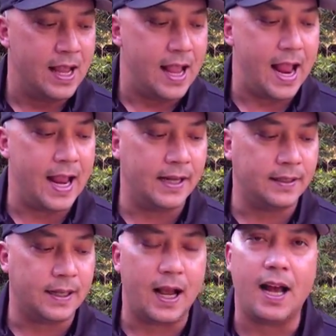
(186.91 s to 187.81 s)

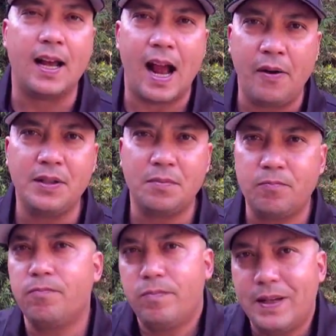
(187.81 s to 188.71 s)
And I was
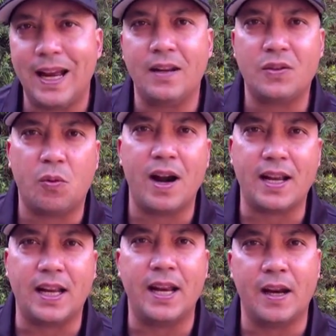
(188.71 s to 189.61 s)
getting to where I
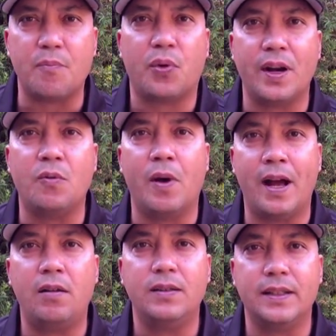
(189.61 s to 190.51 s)
could hit it pretty
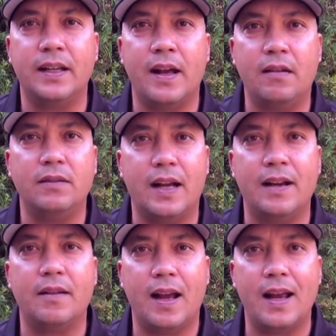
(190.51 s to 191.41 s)
well, you know.
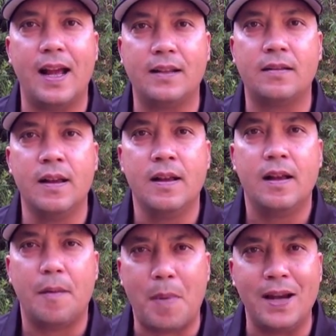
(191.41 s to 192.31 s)
I had
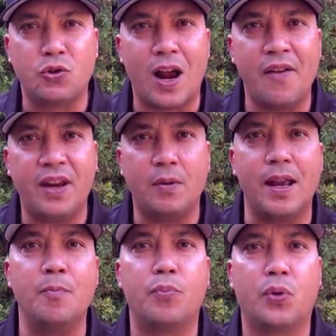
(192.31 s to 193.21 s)
my driving
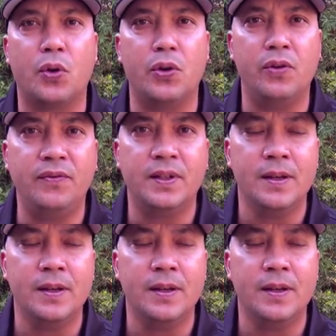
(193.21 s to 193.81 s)
improved.